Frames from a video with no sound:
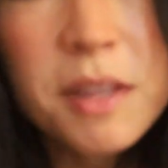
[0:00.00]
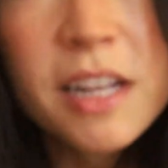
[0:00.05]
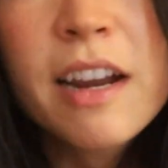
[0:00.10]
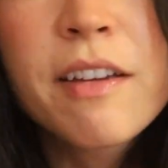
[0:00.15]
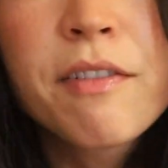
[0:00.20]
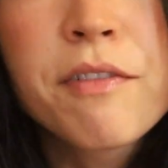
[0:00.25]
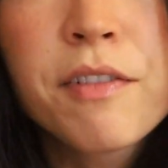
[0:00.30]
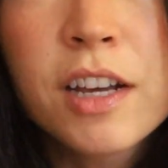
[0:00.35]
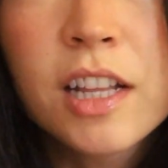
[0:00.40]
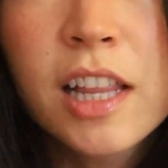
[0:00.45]
that I
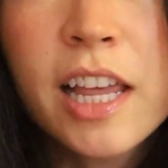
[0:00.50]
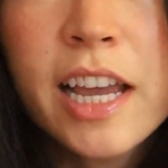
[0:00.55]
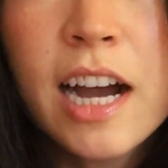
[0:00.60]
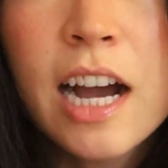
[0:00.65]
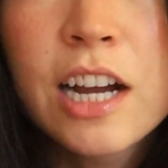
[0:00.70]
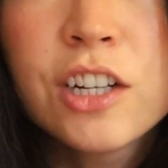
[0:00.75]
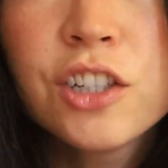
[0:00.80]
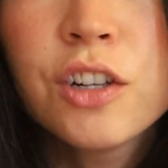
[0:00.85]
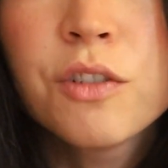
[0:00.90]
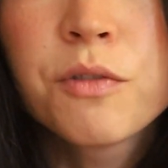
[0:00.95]
feel like
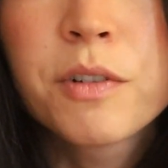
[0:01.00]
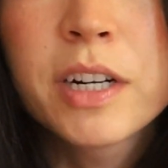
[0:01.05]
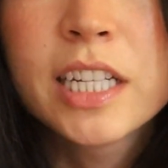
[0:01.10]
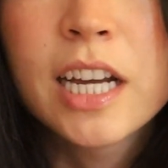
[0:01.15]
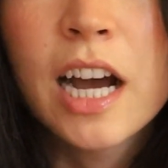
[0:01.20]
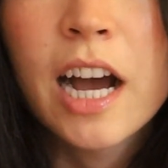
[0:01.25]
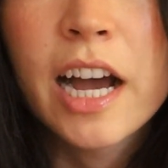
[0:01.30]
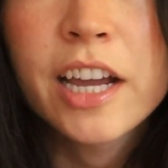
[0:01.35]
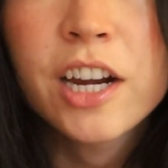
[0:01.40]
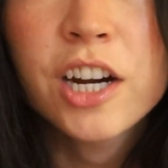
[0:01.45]
I should
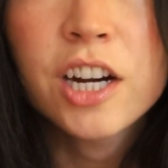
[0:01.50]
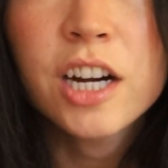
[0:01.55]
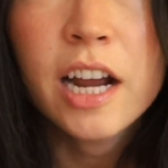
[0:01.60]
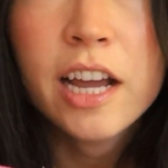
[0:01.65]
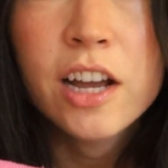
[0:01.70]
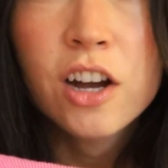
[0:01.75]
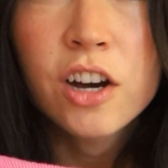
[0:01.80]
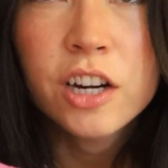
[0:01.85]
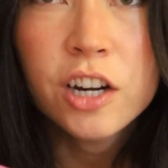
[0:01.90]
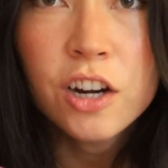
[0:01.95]
retire.
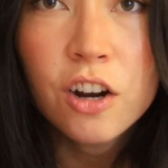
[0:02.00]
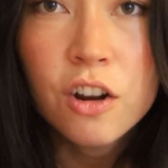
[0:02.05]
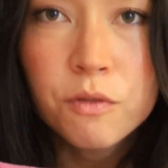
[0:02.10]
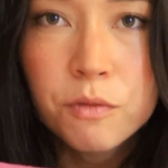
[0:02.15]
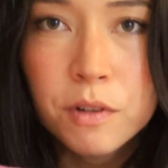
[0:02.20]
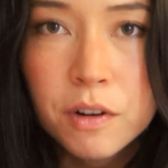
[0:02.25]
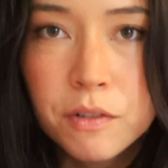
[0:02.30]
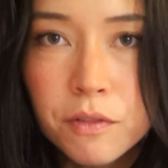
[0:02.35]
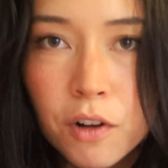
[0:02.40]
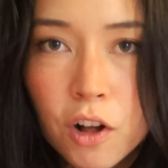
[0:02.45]
I got it on
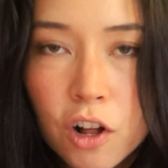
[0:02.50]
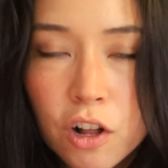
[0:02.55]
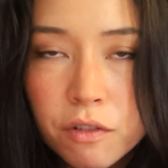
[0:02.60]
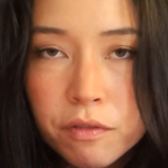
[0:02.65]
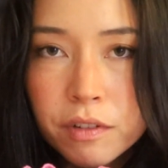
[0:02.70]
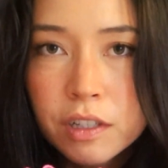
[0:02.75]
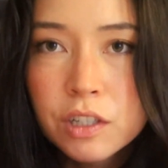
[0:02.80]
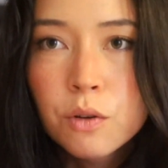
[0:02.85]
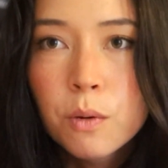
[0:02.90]
Revolve in